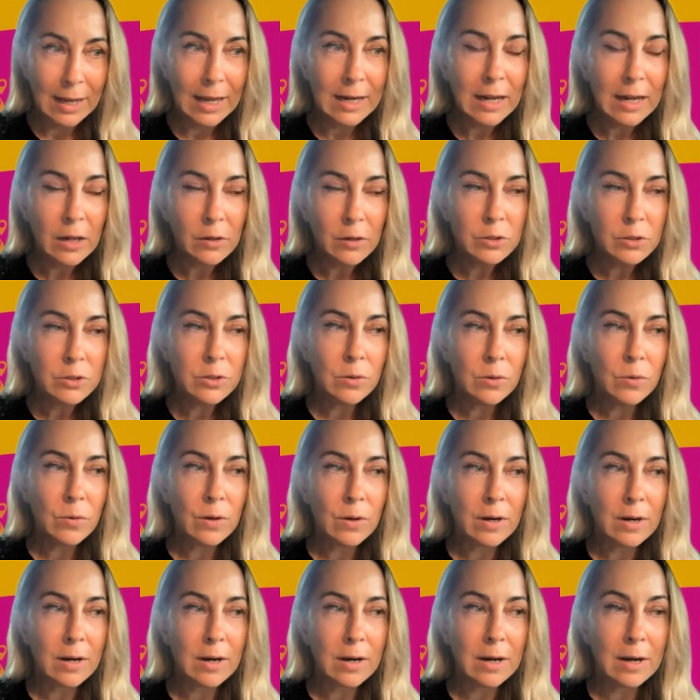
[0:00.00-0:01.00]
And
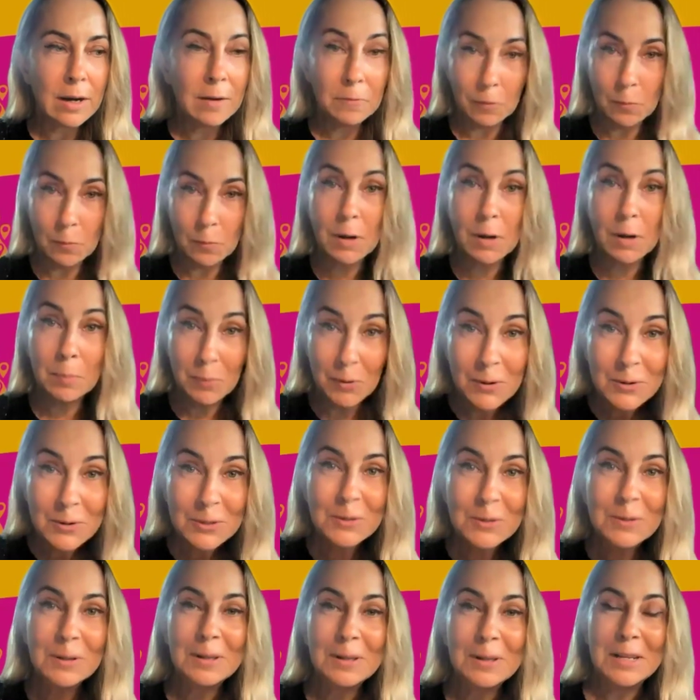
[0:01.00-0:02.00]
also, from my
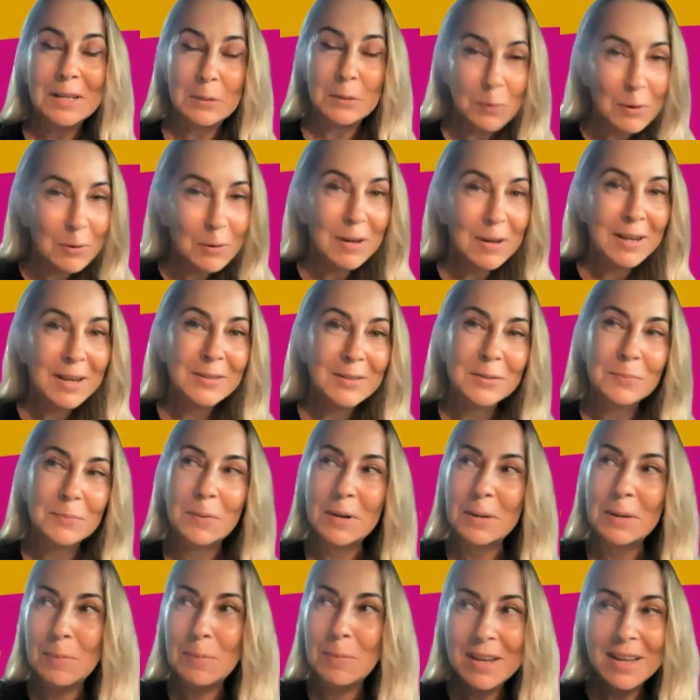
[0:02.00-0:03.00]
personal experience,
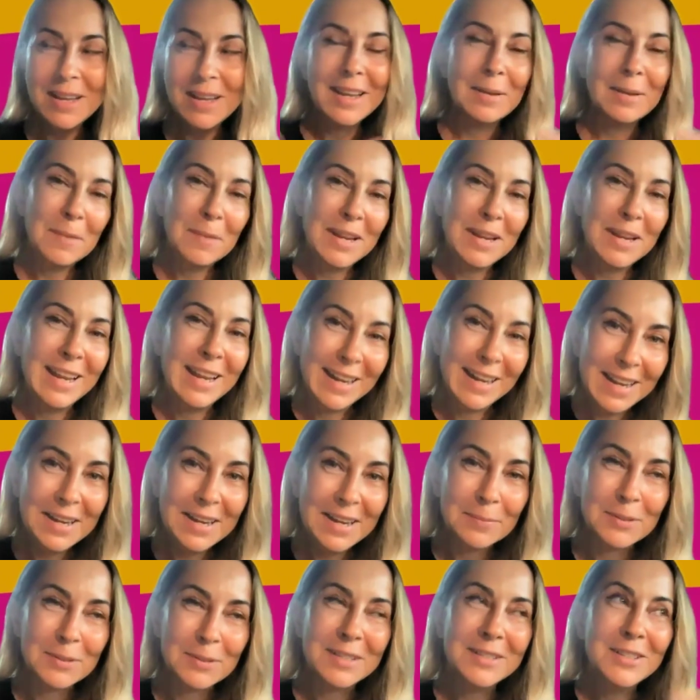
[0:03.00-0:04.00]
by being in many
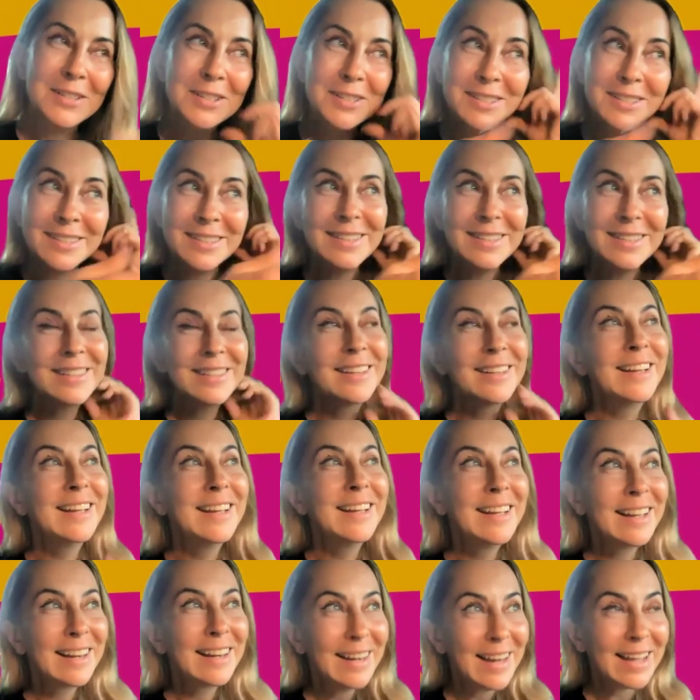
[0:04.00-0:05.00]
cleanups, and just in
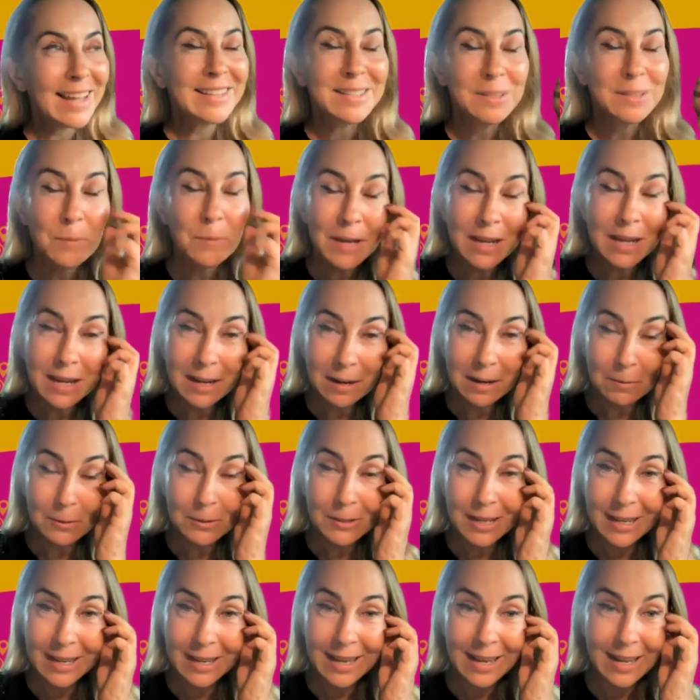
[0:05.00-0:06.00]
last week, I
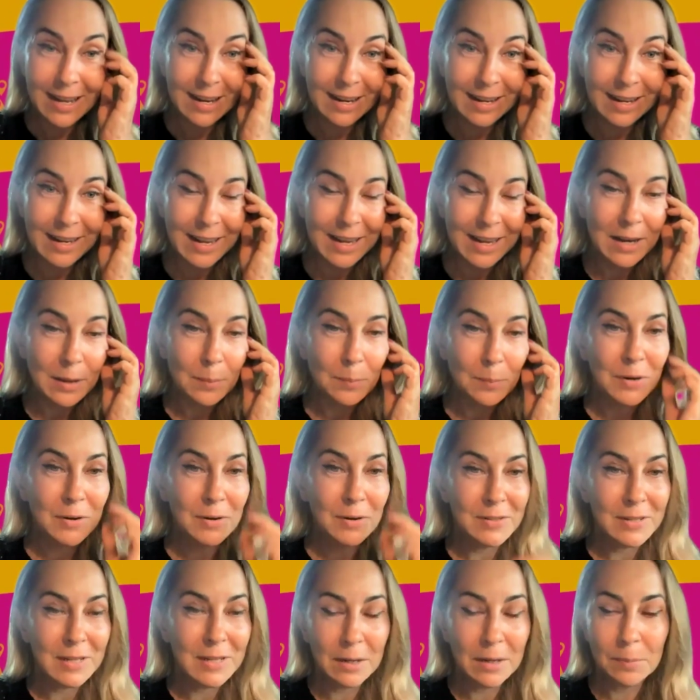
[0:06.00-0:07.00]
was again cleanup
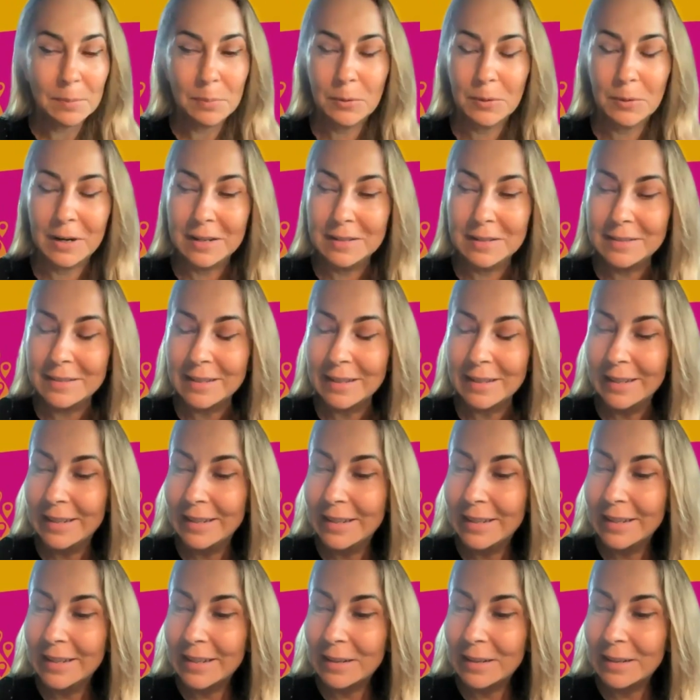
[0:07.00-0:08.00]
in Singapore and
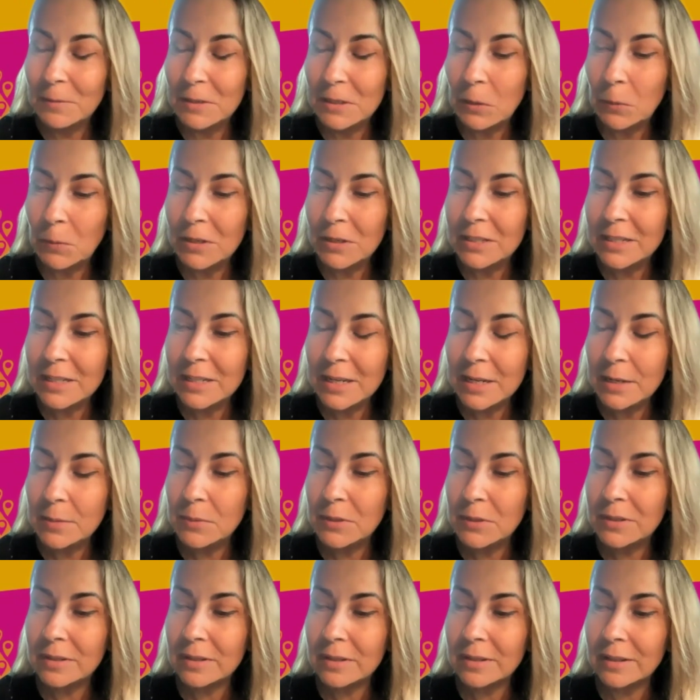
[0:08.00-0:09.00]
with our
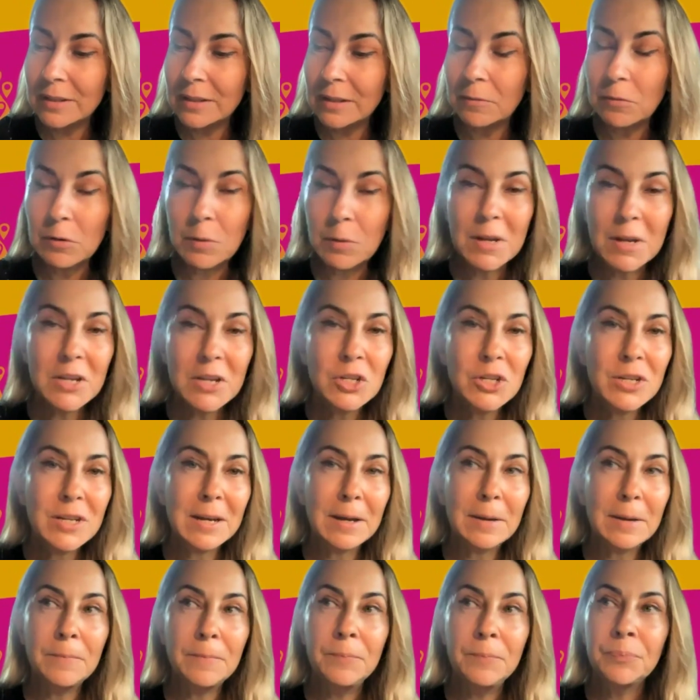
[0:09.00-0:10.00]
teams from
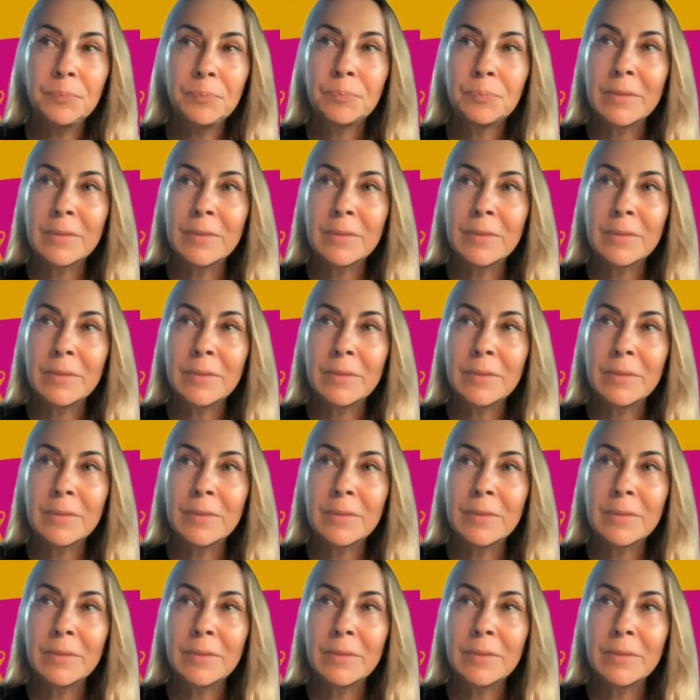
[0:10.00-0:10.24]
Asia.